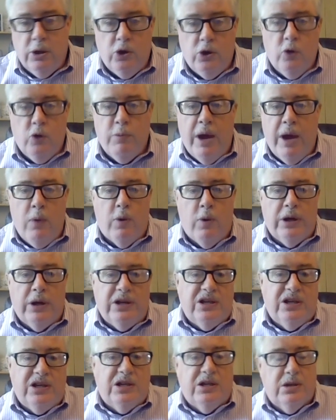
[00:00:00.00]
You may want
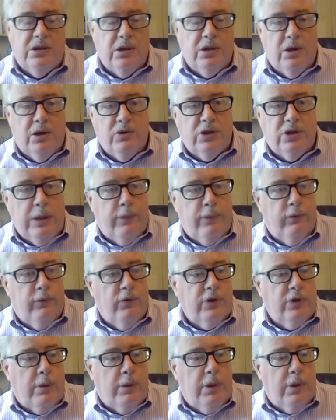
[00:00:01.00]
to you know skip
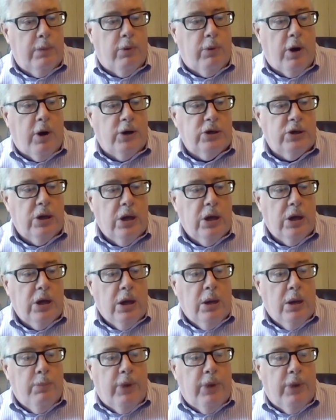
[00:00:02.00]
through some of the parts,
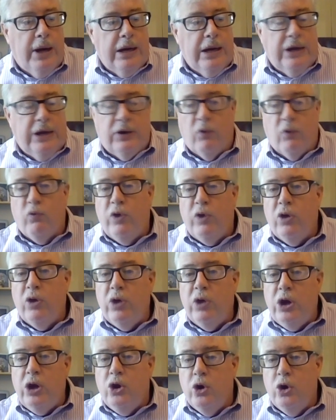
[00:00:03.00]
but it's a
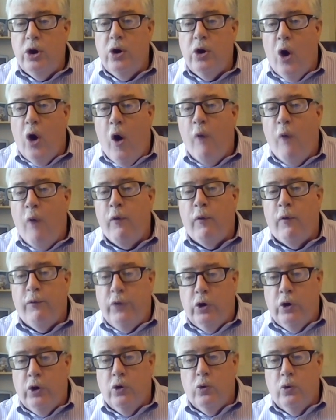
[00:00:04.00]
really good
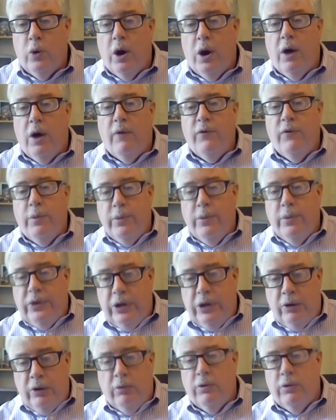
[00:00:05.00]
overview of the
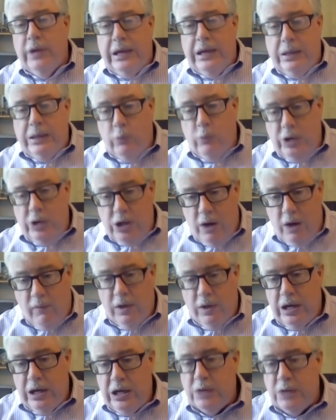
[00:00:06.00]
material that we
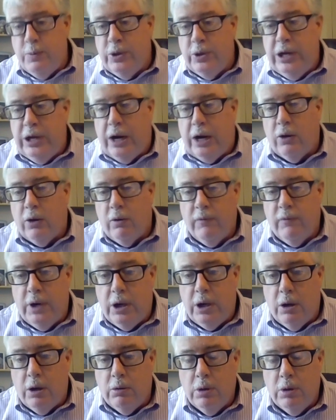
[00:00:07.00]
covered in this particular
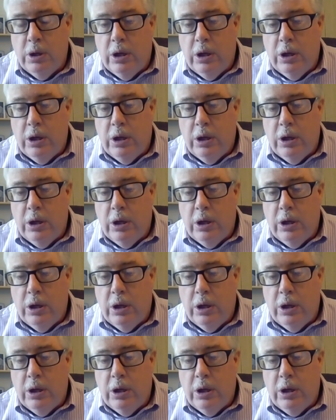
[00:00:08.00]
video